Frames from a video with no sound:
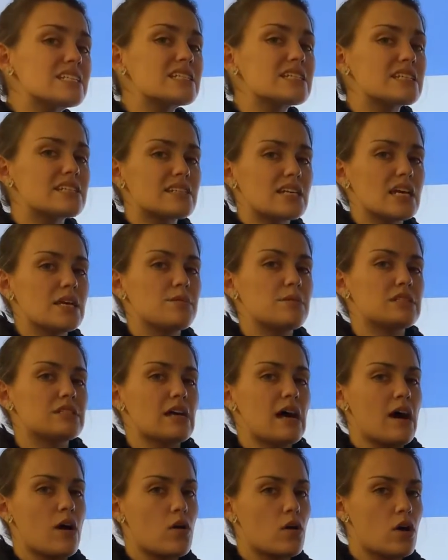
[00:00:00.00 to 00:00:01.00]
the same as
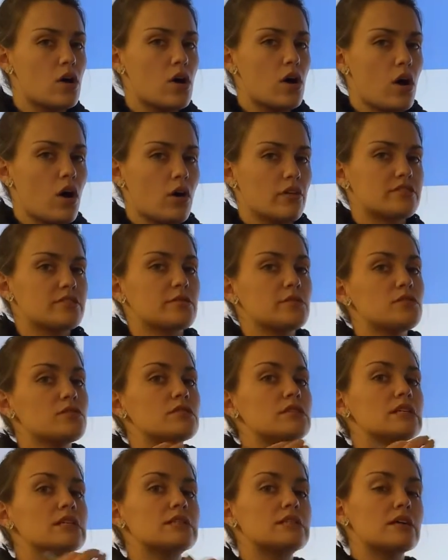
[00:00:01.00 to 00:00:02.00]
alcohol. So when you
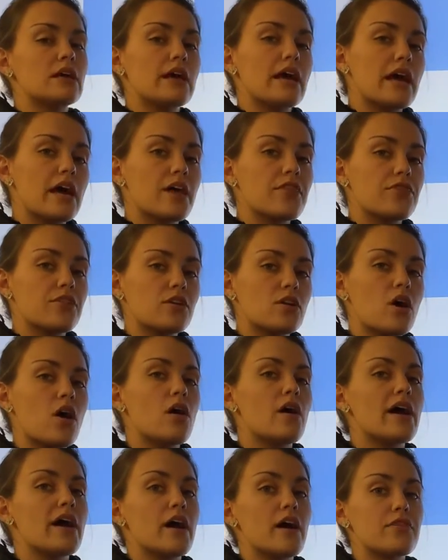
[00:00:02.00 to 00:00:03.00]
see it say
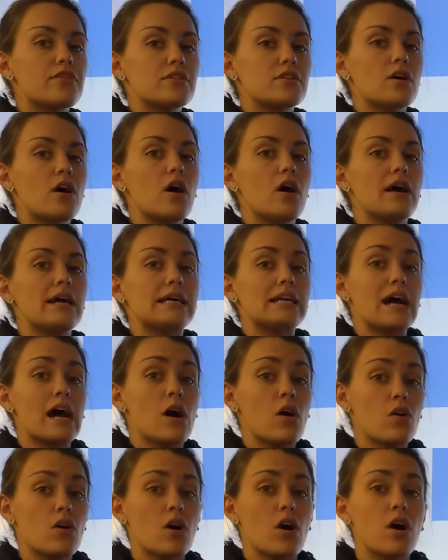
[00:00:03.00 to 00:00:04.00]
ethanol, ethanol and
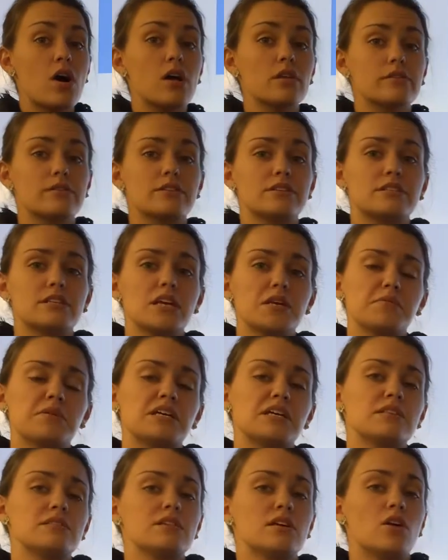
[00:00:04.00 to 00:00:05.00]
alcohol are the same.
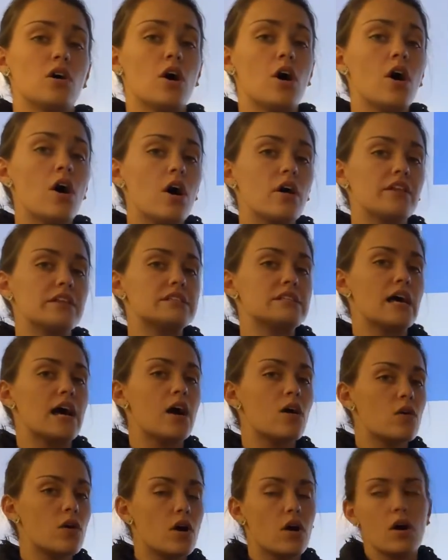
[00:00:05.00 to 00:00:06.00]
That ends in all. That's an
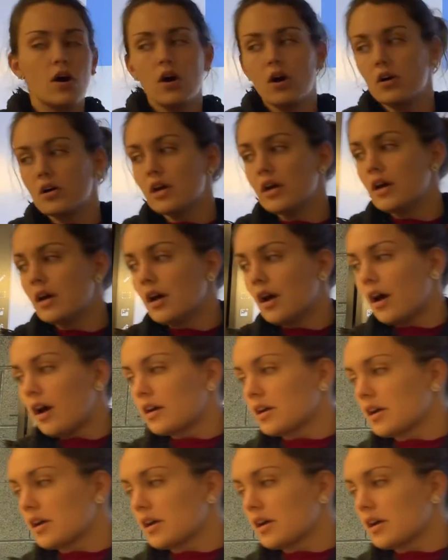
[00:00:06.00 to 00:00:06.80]
alcohol. All